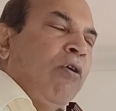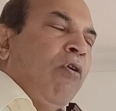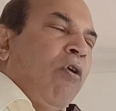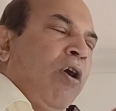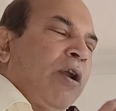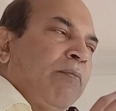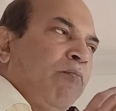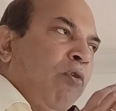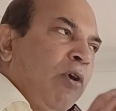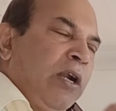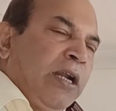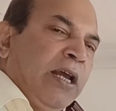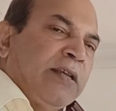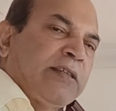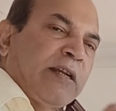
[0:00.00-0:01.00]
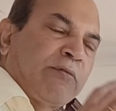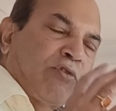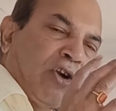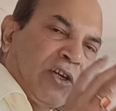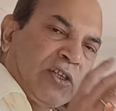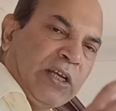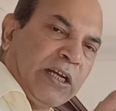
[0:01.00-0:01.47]
or voltage and
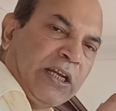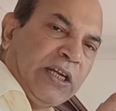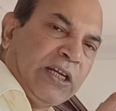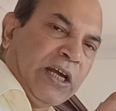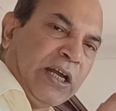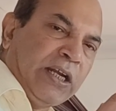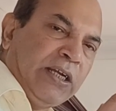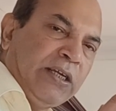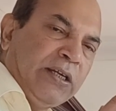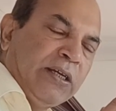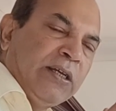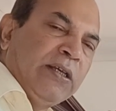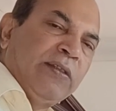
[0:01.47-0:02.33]
short circuit current.